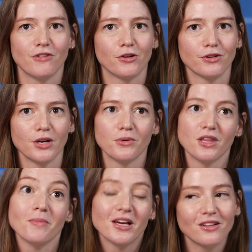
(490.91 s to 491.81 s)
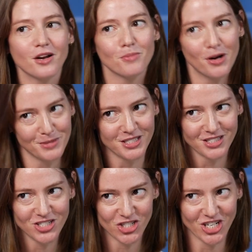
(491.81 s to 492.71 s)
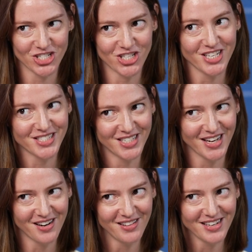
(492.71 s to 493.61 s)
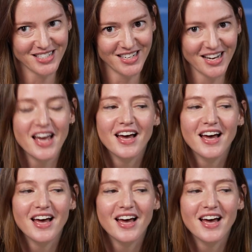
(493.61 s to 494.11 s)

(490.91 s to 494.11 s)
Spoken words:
federally, where they make a lot of promises to change things to get elected.